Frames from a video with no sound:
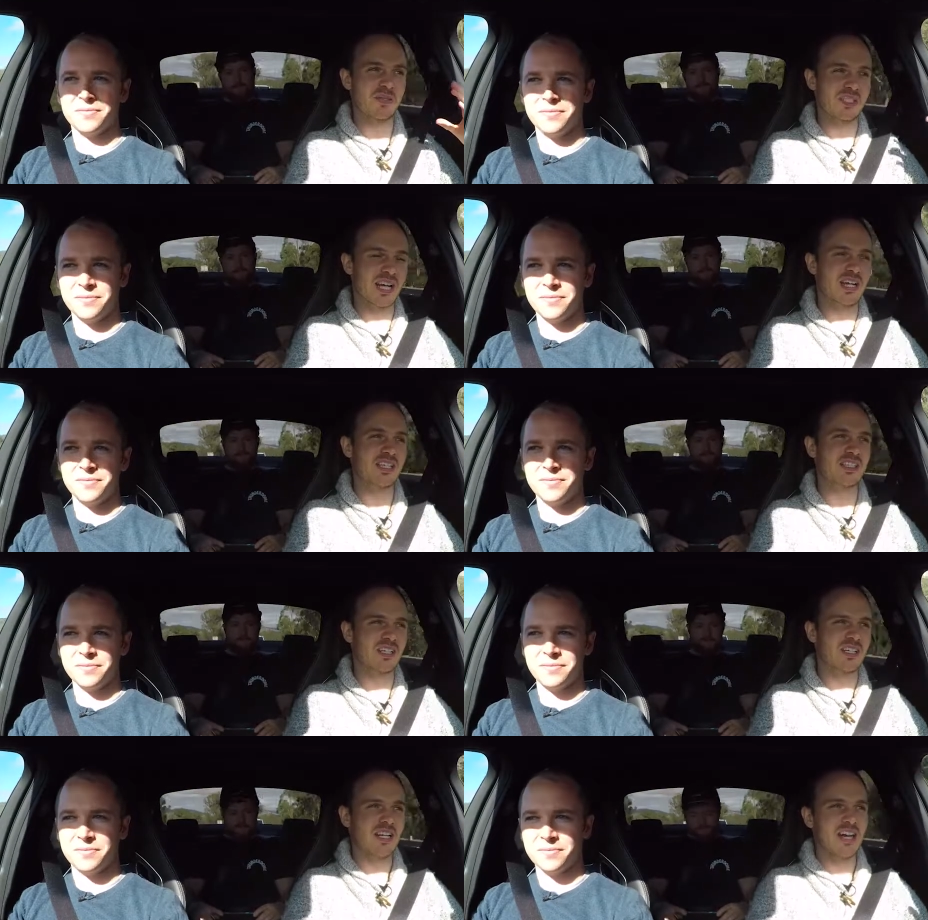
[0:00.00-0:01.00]
Speaker 1: a Mercedes
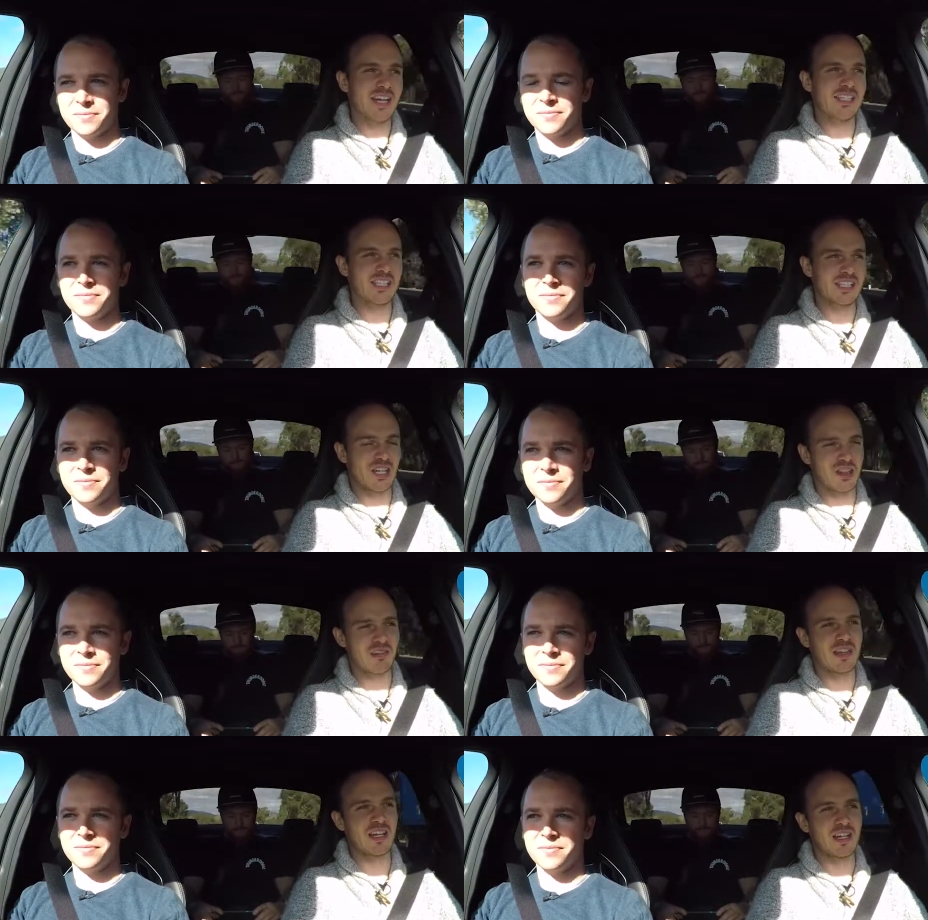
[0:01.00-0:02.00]
E
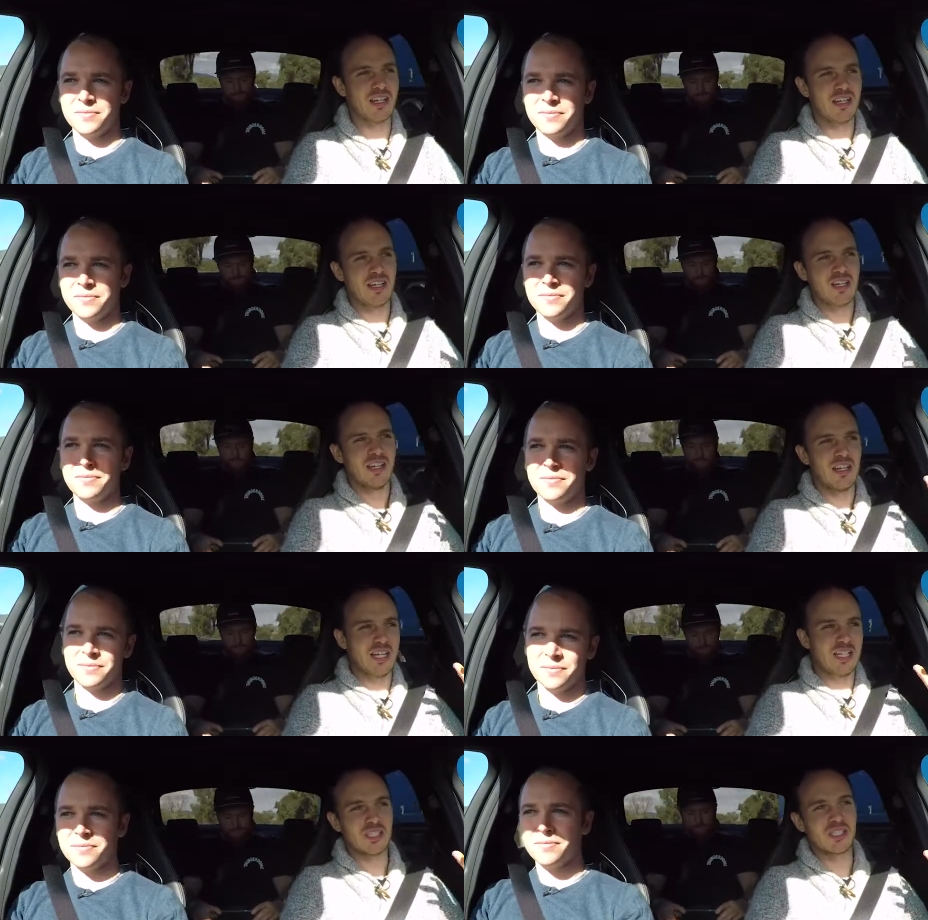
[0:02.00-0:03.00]
sixty-three
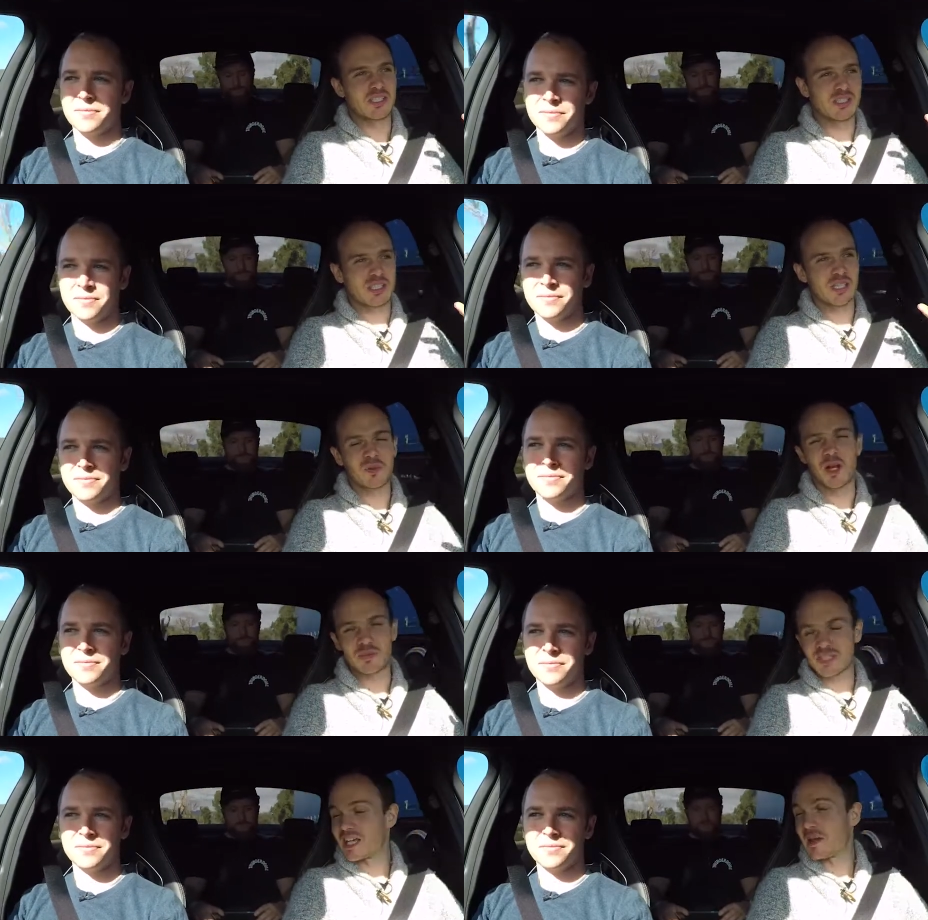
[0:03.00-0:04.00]
is
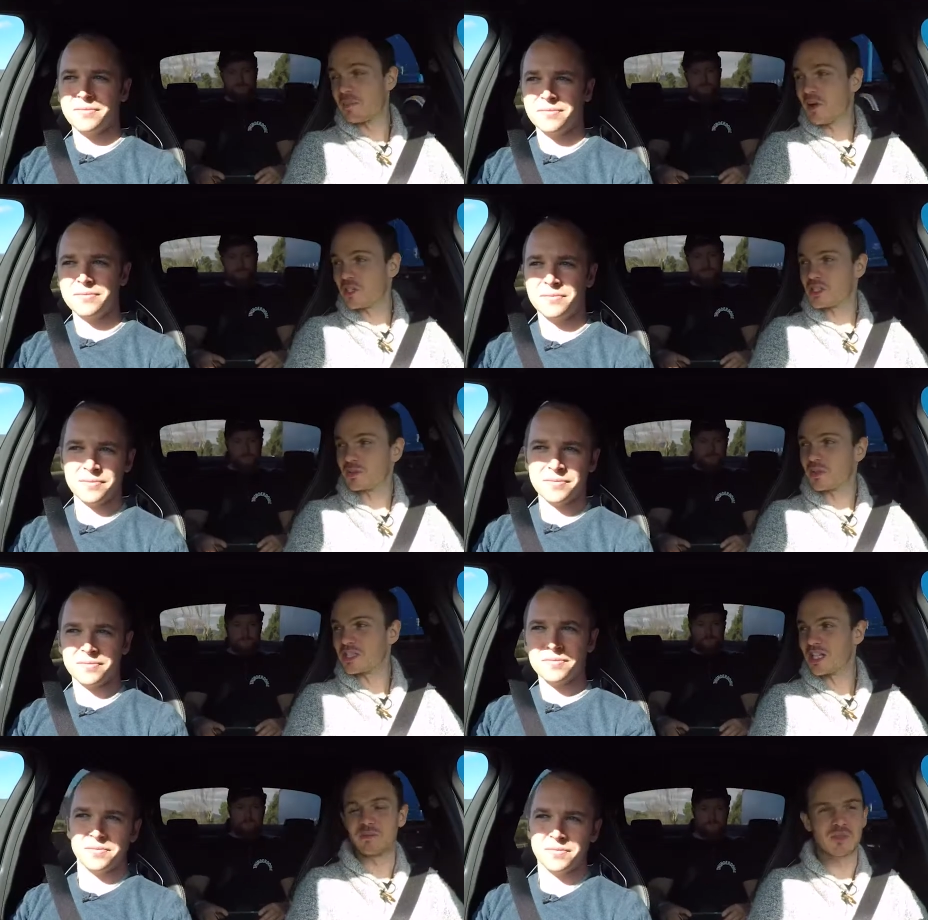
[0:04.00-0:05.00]
sometimes the same person, which
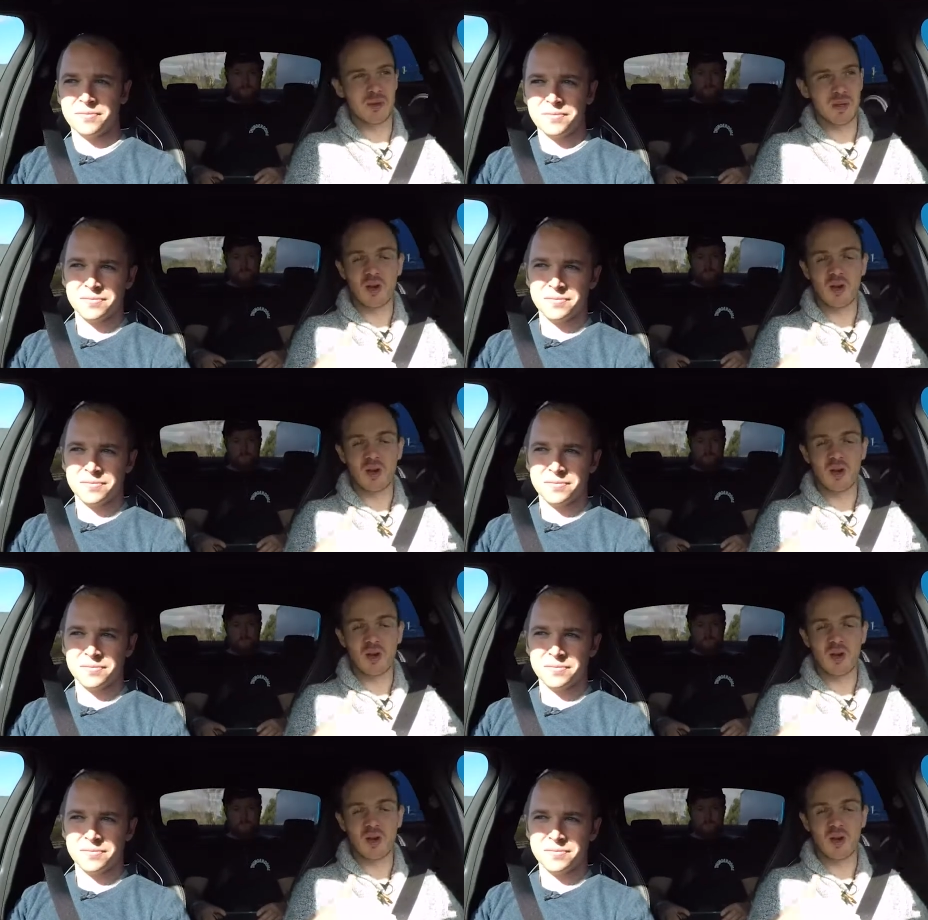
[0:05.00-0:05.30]
seems a bit